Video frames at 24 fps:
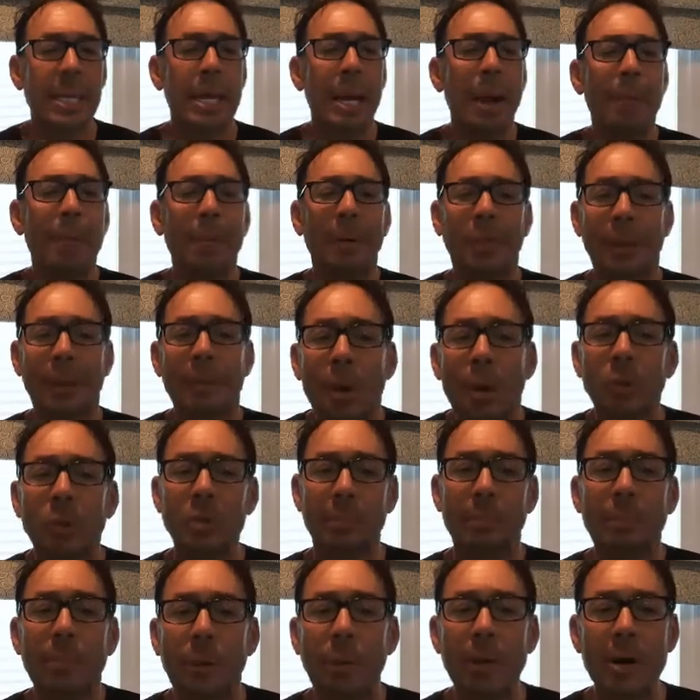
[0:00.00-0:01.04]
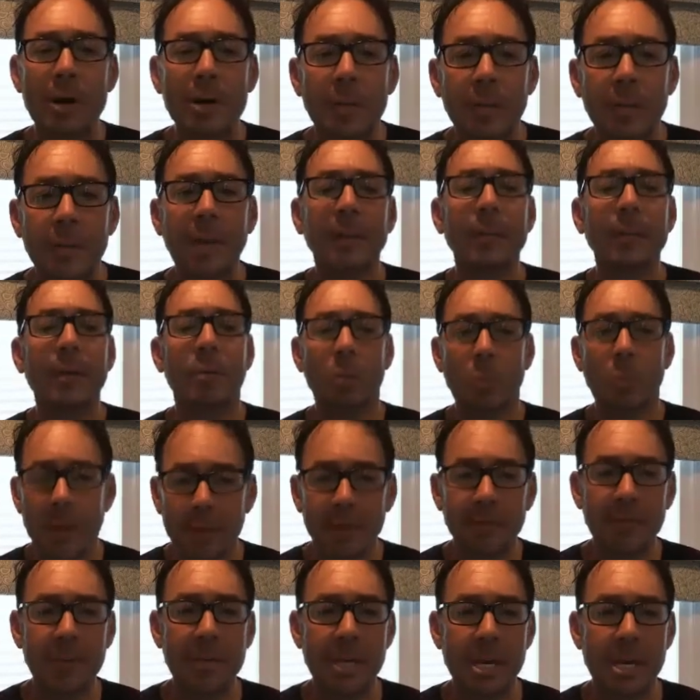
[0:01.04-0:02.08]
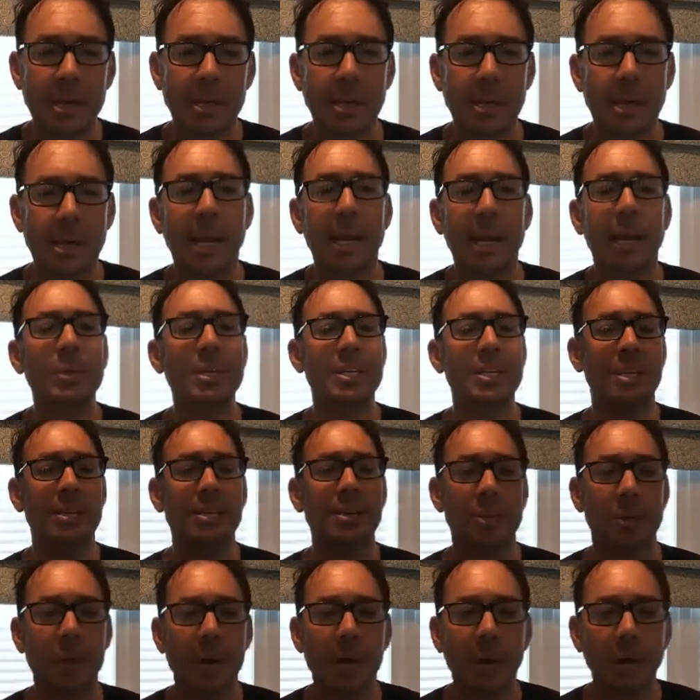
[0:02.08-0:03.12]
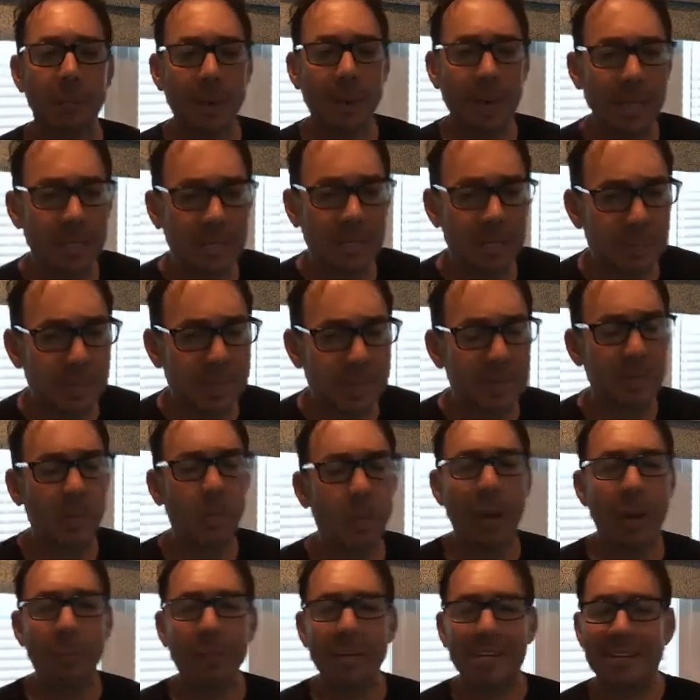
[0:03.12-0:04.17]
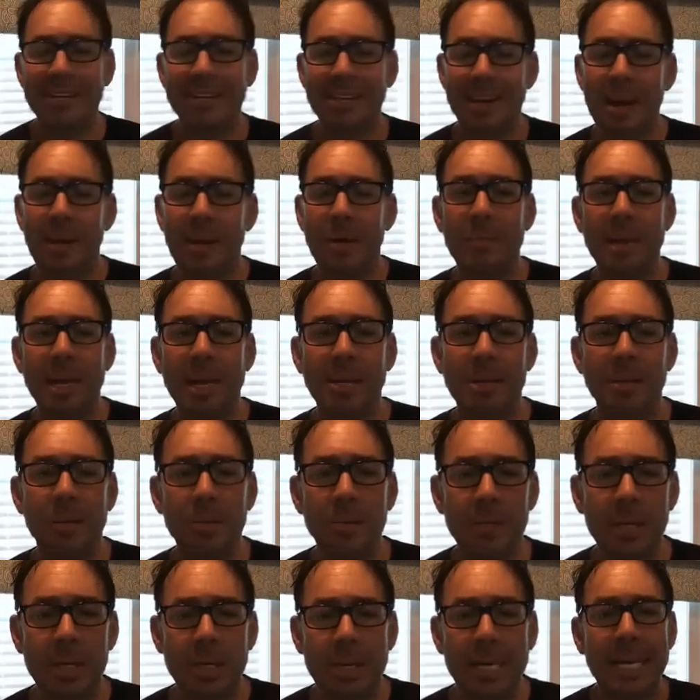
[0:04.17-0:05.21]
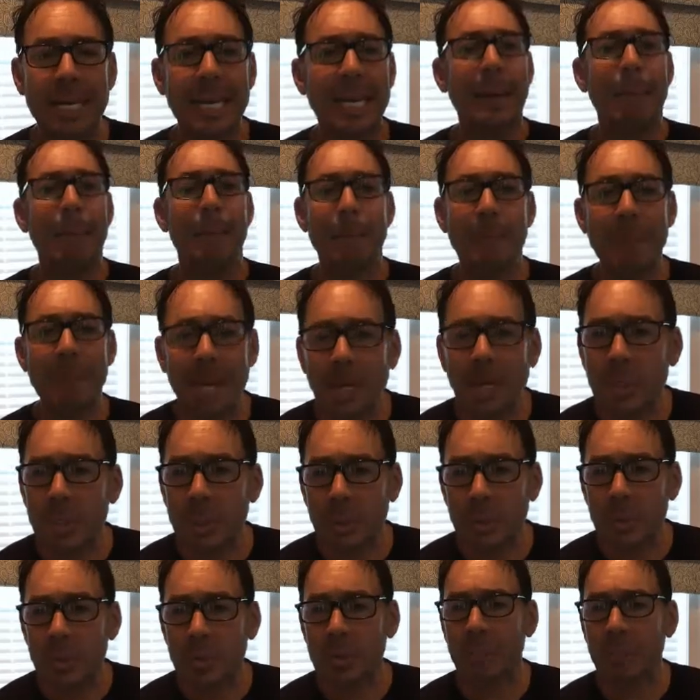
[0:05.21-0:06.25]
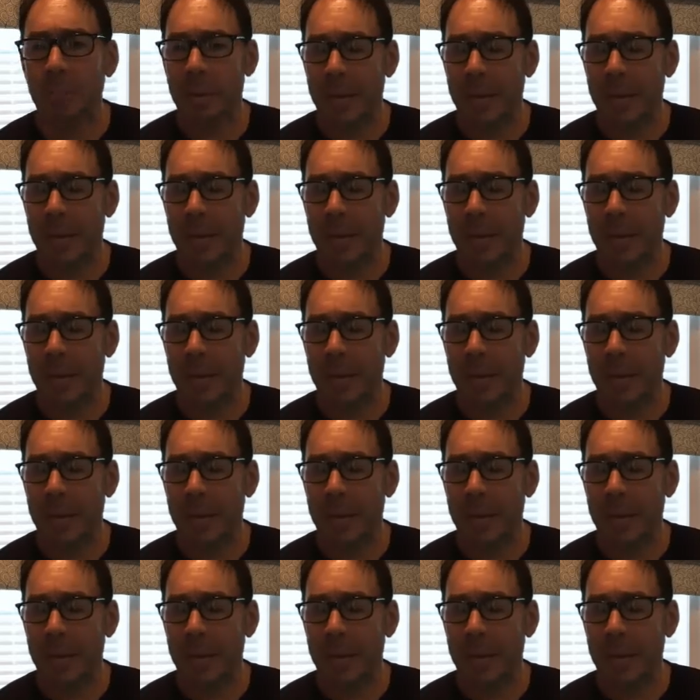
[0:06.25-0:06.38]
But the most important thing that we have seen, and we see this on a regular basis because of the way we design our menus, pictures